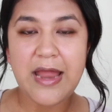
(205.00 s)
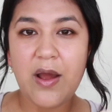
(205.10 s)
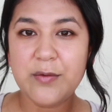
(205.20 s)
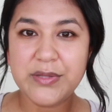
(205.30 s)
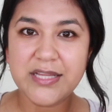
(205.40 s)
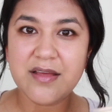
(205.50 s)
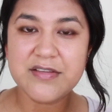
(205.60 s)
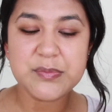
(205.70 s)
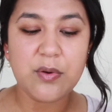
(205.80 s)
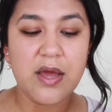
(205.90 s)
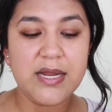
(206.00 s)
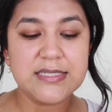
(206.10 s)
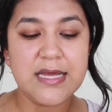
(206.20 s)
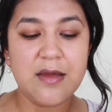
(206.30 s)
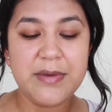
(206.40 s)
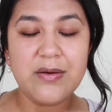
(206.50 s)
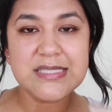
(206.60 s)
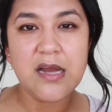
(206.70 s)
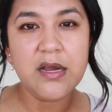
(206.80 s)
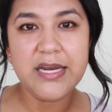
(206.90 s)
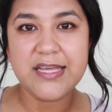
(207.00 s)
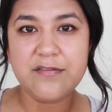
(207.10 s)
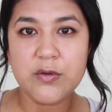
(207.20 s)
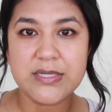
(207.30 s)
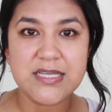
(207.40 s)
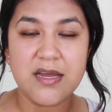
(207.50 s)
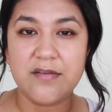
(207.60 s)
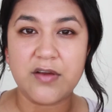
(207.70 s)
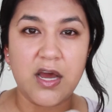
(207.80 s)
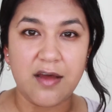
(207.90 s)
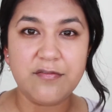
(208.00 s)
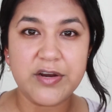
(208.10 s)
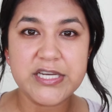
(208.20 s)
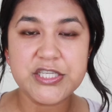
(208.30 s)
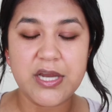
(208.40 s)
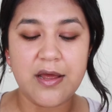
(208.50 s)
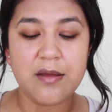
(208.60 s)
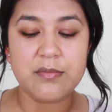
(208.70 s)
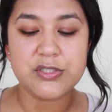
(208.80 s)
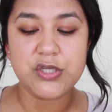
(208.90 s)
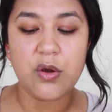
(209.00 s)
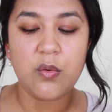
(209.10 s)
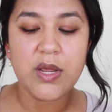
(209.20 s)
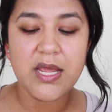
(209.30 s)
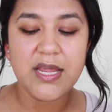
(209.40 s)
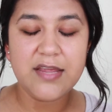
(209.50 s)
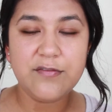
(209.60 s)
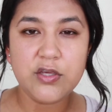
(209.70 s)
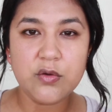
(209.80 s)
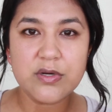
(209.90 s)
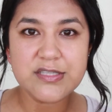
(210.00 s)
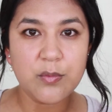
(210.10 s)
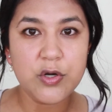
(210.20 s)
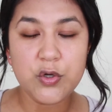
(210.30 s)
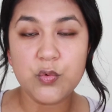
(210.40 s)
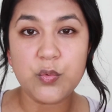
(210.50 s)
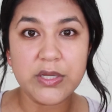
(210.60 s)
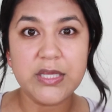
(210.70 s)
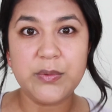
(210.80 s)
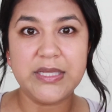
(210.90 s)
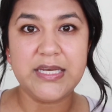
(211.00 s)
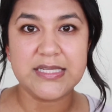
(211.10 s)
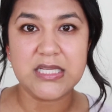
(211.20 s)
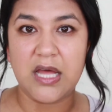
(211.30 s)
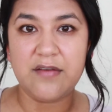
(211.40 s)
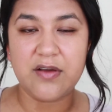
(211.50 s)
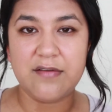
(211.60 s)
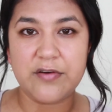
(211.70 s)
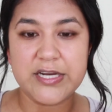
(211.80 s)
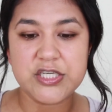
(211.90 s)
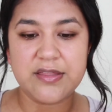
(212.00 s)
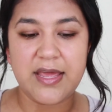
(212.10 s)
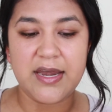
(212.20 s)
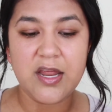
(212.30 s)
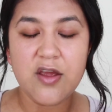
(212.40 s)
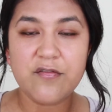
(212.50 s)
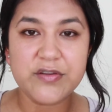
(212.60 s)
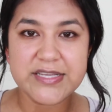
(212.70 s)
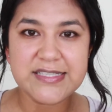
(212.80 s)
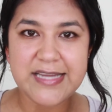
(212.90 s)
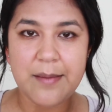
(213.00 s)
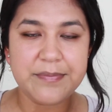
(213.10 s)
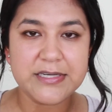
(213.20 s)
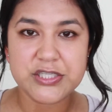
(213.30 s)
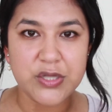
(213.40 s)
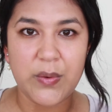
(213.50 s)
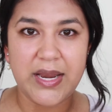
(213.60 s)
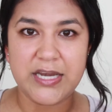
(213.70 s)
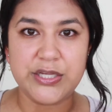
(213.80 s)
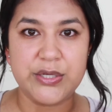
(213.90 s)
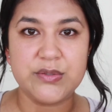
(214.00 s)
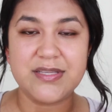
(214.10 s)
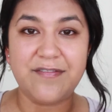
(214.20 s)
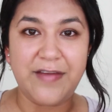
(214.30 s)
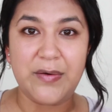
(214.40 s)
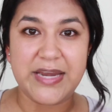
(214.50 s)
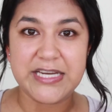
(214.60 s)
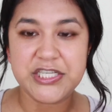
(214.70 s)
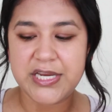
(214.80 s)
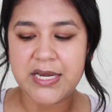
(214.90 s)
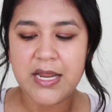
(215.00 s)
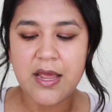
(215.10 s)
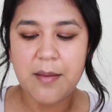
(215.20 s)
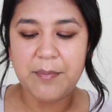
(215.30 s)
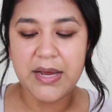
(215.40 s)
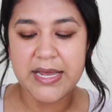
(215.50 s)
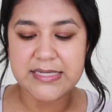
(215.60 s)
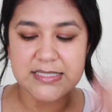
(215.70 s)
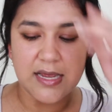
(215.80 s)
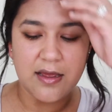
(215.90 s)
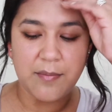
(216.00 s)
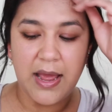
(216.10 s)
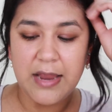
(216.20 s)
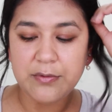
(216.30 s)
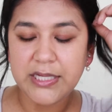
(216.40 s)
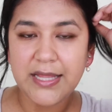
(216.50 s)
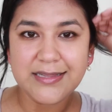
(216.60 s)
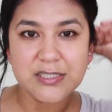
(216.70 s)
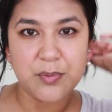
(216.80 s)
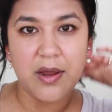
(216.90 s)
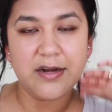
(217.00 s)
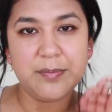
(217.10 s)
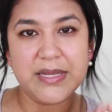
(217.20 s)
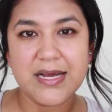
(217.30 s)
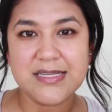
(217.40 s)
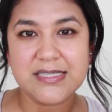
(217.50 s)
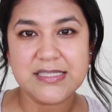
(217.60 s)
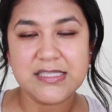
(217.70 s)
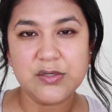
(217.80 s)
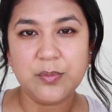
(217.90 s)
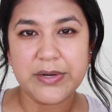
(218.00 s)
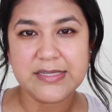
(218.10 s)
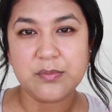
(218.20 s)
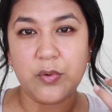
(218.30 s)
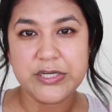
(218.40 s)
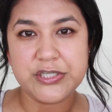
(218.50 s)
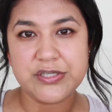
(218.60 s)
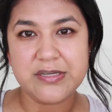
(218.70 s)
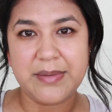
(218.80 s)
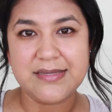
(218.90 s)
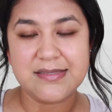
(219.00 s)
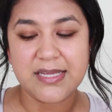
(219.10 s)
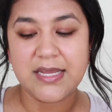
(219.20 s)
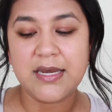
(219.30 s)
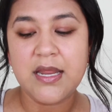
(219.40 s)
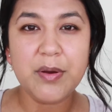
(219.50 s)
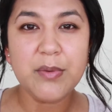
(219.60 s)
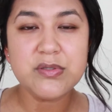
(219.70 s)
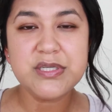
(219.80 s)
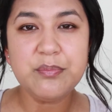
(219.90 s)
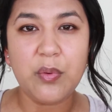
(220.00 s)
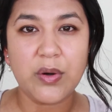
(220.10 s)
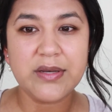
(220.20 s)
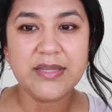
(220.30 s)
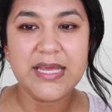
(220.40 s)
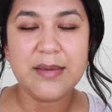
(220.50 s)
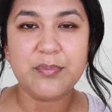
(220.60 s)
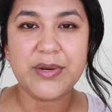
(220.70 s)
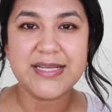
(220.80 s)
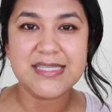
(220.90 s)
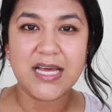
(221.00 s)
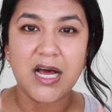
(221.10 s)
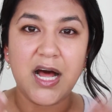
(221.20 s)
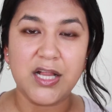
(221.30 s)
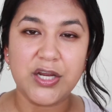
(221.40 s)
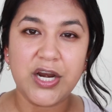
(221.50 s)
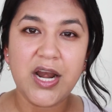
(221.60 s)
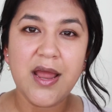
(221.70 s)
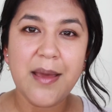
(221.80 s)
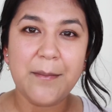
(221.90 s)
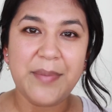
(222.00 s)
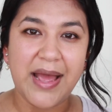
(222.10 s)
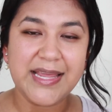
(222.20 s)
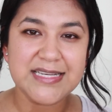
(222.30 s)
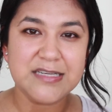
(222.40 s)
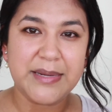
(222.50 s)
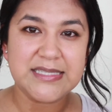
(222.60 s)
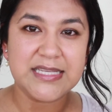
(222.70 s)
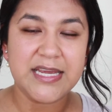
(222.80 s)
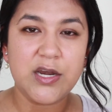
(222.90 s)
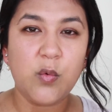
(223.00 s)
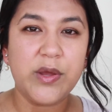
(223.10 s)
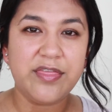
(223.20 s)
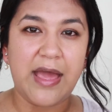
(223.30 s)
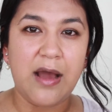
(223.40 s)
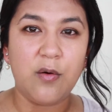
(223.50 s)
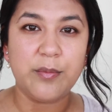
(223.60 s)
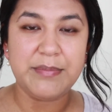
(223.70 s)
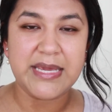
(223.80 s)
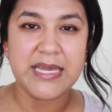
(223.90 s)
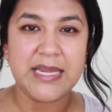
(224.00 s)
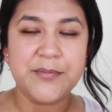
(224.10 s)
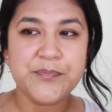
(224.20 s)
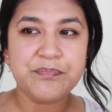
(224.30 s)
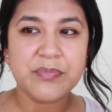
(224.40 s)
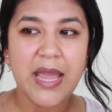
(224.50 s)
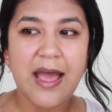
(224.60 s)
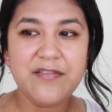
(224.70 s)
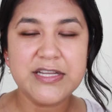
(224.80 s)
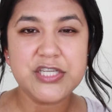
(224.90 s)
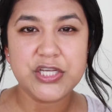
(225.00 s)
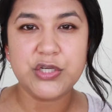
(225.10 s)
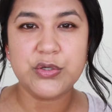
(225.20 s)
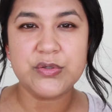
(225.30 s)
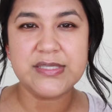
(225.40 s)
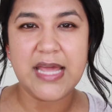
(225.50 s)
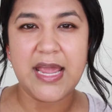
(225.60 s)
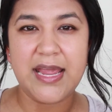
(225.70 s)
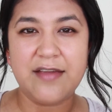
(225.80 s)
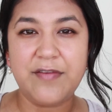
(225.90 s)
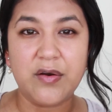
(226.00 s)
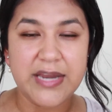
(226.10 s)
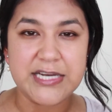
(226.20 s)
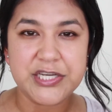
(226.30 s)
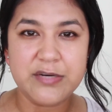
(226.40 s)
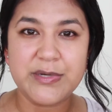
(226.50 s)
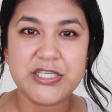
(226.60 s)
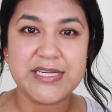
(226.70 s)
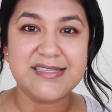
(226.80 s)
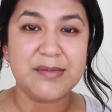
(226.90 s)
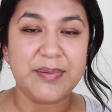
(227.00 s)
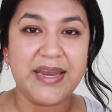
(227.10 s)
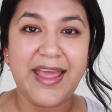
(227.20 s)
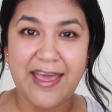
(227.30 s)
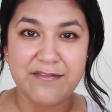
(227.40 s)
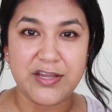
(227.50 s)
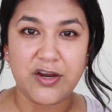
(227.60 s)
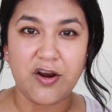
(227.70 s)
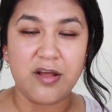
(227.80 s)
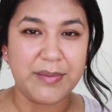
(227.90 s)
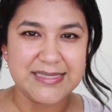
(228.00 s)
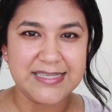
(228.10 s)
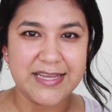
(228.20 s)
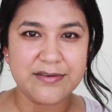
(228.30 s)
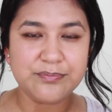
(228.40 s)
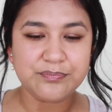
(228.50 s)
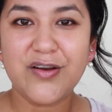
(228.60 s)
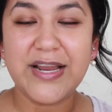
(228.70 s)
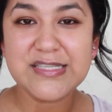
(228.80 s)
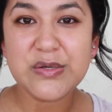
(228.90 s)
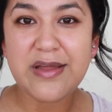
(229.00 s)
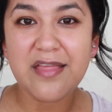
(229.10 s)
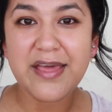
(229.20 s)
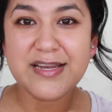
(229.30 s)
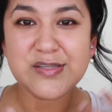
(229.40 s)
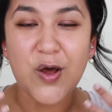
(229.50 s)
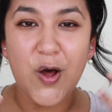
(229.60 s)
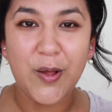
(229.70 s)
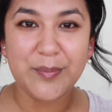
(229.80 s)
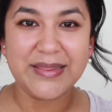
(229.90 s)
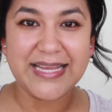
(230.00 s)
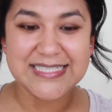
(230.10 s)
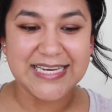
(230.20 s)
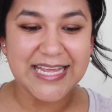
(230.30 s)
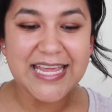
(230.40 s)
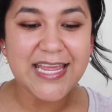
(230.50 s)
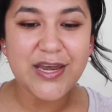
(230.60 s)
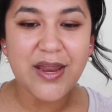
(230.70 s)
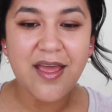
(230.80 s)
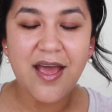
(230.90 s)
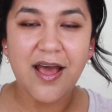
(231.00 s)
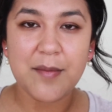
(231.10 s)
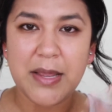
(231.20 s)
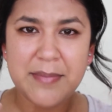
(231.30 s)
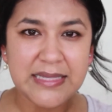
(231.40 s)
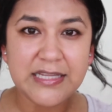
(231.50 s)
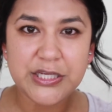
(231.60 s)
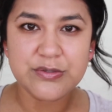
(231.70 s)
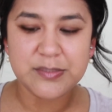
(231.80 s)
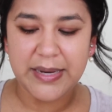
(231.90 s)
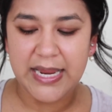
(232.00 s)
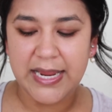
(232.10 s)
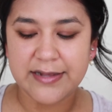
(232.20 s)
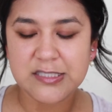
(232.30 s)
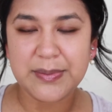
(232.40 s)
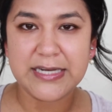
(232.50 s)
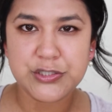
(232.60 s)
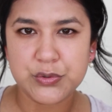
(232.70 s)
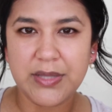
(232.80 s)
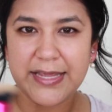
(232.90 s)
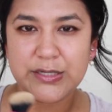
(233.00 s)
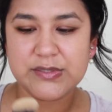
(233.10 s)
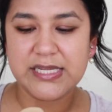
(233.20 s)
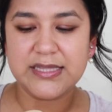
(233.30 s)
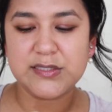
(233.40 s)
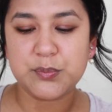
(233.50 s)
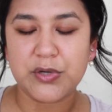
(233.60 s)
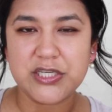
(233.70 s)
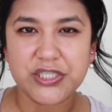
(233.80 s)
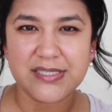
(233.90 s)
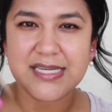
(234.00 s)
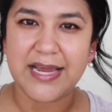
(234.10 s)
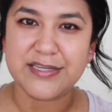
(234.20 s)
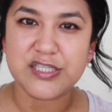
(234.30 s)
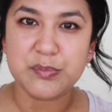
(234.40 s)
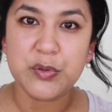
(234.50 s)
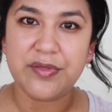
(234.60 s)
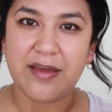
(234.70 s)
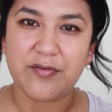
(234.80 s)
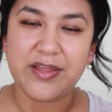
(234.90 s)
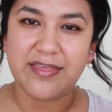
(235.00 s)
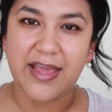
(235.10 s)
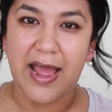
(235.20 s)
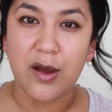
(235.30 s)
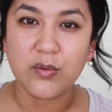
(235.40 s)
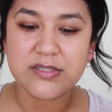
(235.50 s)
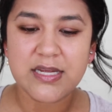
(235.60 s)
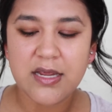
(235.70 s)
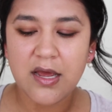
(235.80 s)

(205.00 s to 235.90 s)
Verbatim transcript: Now, I really love this product. Um, now, it's not gonna give you a ton of coverage, um, so if you are someone who really, really needs a lot of coverage, then for this step, then just go ahead and use a foundation. But um, I really like this product because it still brings moisture to my skin, but most importantly, it brings the color back into my skin without me having to use a foundation, which is a bit heavier on my skin. All right, so now that is all blended in, um, I mainly used my hands, but I do like using this brush just to kind of smooth everything out.